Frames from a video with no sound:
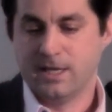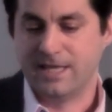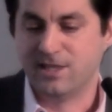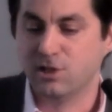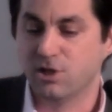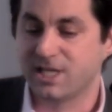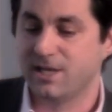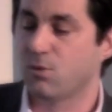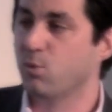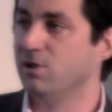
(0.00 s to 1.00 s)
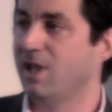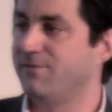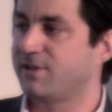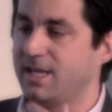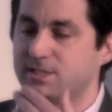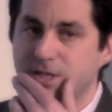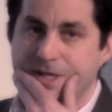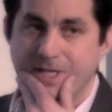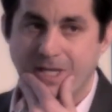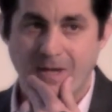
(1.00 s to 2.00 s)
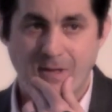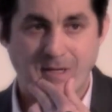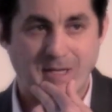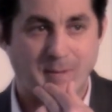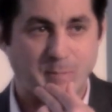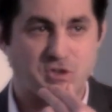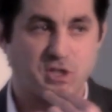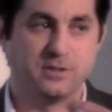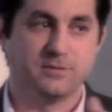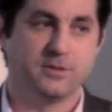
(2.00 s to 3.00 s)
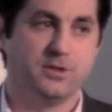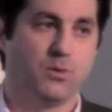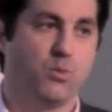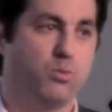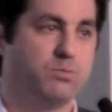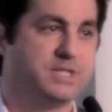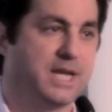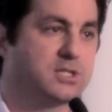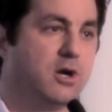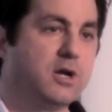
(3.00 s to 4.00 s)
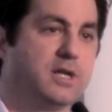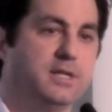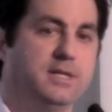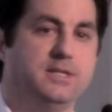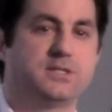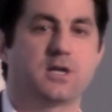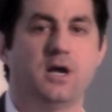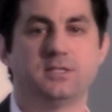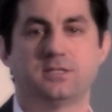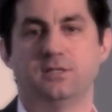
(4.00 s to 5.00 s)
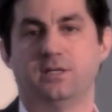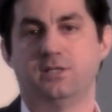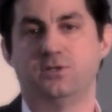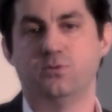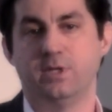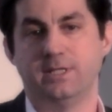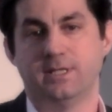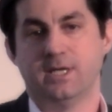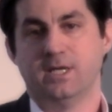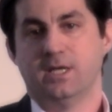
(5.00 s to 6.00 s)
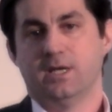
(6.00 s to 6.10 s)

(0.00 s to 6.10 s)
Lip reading: And then looking at a real life case study, I mentioned TechTarget is constantly doing